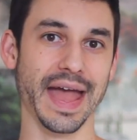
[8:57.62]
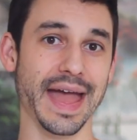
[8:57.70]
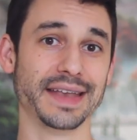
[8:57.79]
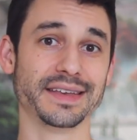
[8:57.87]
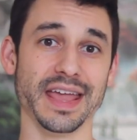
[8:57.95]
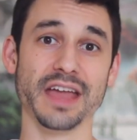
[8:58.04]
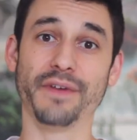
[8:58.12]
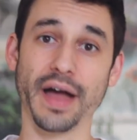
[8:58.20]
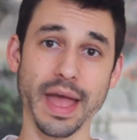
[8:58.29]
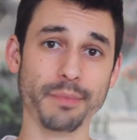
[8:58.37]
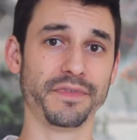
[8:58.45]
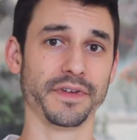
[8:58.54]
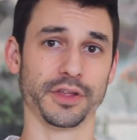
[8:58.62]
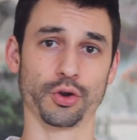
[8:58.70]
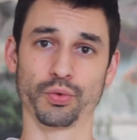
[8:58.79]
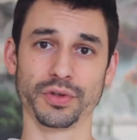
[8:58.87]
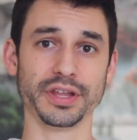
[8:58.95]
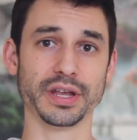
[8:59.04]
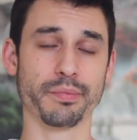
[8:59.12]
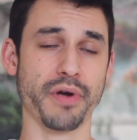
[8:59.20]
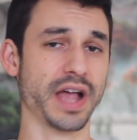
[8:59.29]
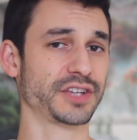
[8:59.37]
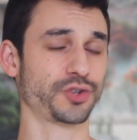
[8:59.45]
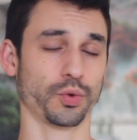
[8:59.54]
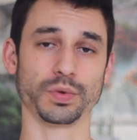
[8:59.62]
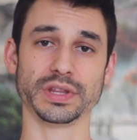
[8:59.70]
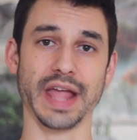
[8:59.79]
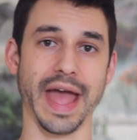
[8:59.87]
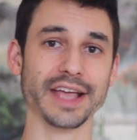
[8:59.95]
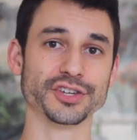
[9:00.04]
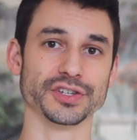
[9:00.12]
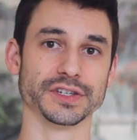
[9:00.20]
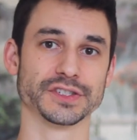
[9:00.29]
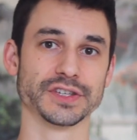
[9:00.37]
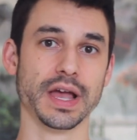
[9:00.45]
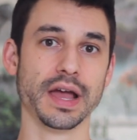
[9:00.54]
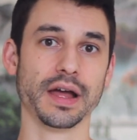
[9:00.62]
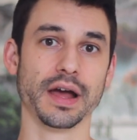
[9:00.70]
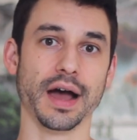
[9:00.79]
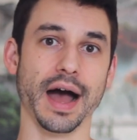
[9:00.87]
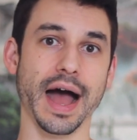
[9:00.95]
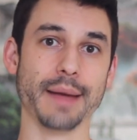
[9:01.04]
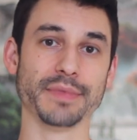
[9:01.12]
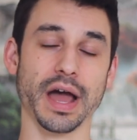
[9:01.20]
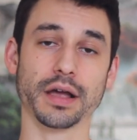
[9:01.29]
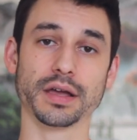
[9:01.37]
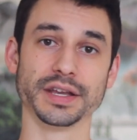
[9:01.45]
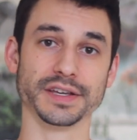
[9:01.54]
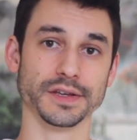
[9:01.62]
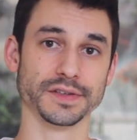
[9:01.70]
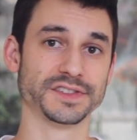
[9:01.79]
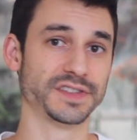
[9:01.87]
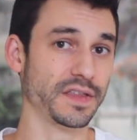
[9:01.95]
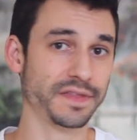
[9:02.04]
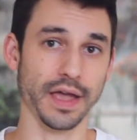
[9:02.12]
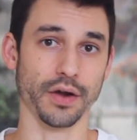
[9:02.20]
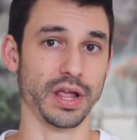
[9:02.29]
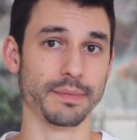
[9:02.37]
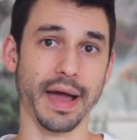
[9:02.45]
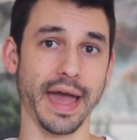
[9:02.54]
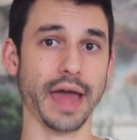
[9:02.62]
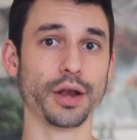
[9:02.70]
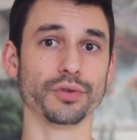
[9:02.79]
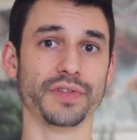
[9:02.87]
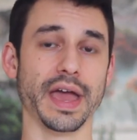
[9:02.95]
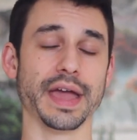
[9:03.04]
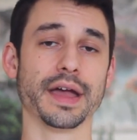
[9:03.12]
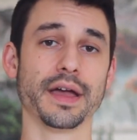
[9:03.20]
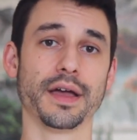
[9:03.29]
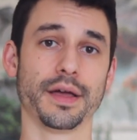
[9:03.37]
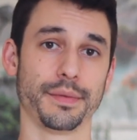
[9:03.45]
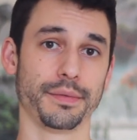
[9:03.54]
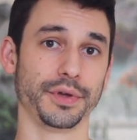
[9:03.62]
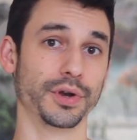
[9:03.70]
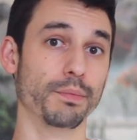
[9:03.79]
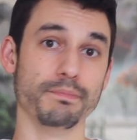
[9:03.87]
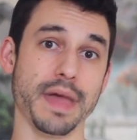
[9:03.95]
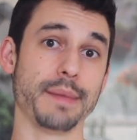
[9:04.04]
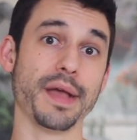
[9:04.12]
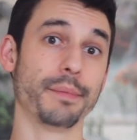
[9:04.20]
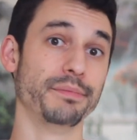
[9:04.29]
And if I am feeling really depressed or really anxious, I'm not going to sit there in my head all day, you know, maybe